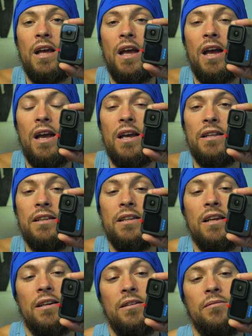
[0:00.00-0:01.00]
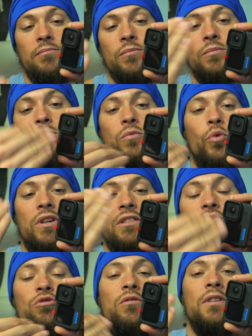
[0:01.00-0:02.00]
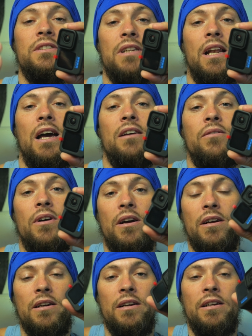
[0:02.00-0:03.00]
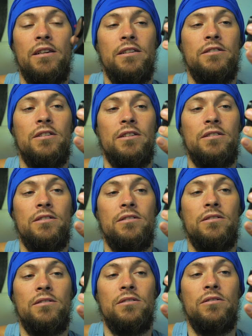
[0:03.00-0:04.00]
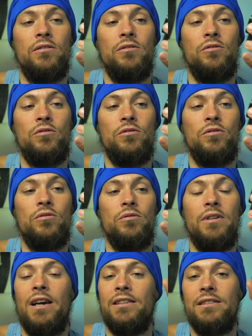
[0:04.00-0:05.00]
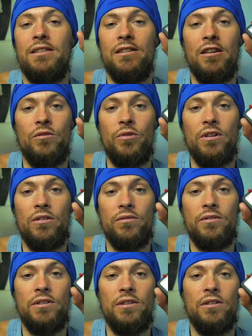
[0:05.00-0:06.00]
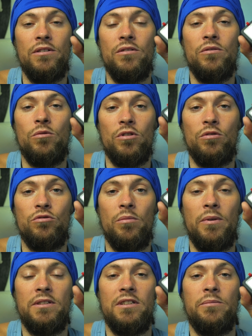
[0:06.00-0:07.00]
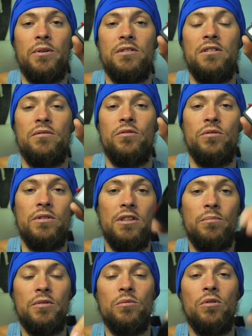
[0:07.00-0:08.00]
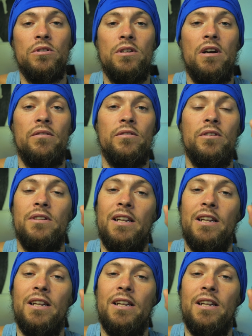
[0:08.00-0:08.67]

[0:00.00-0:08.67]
and the residue of the saliva just used to nicely get rid of the water droplets, especially if you dip the water after the